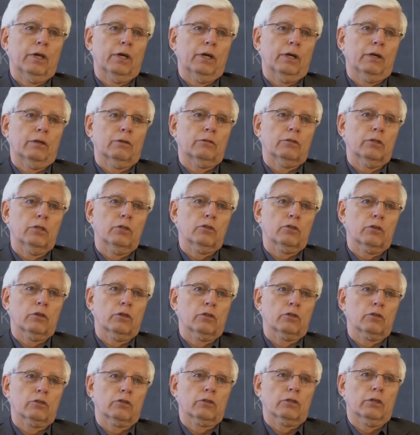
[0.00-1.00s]
uh,
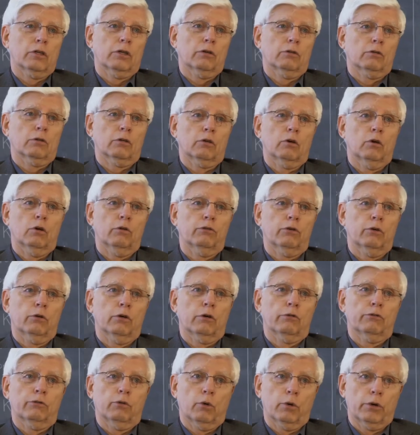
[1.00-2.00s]
teachers uh, go
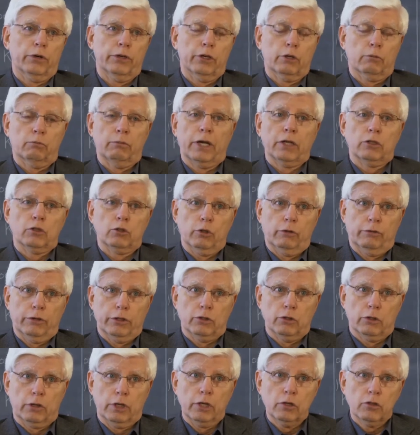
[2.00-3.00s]
for a four year Bachelor of
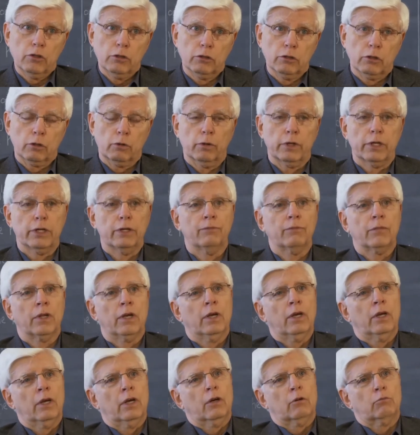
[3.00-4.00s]
Education degree
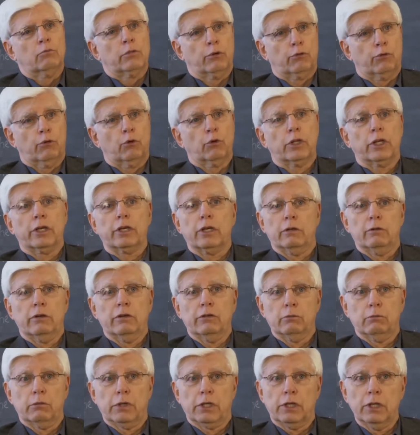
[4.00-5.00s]
before they can
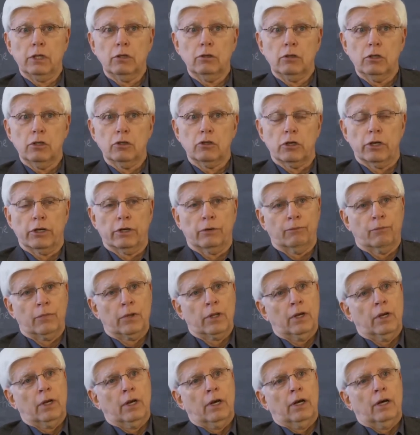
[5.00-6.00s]
even begin teaching.
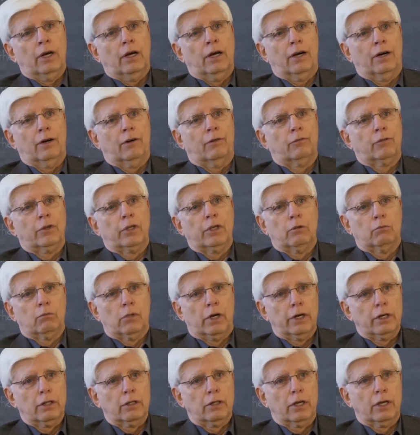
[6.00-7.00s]
Uh, in
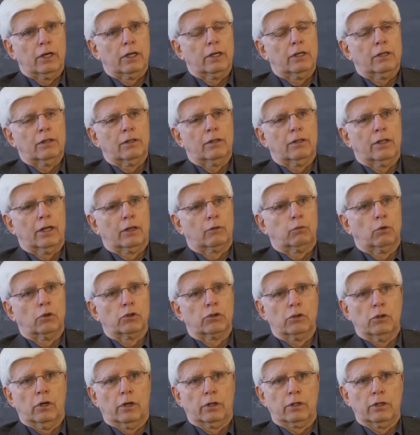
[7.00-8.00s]
my day, that
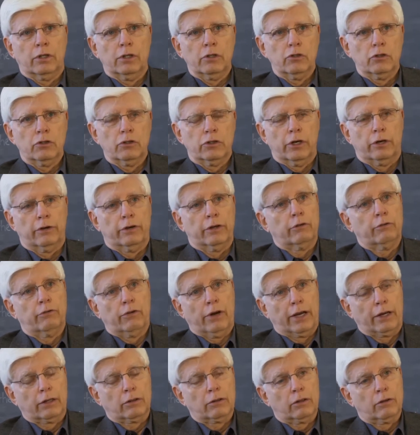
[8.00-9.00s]
was not necessary. In
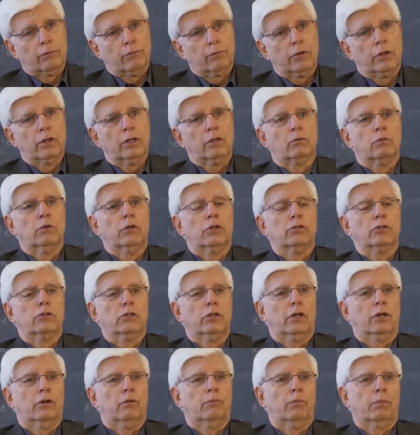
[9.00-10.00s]
fact, it was
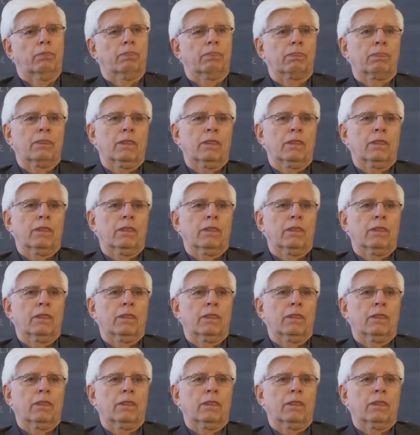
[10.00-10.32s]
um,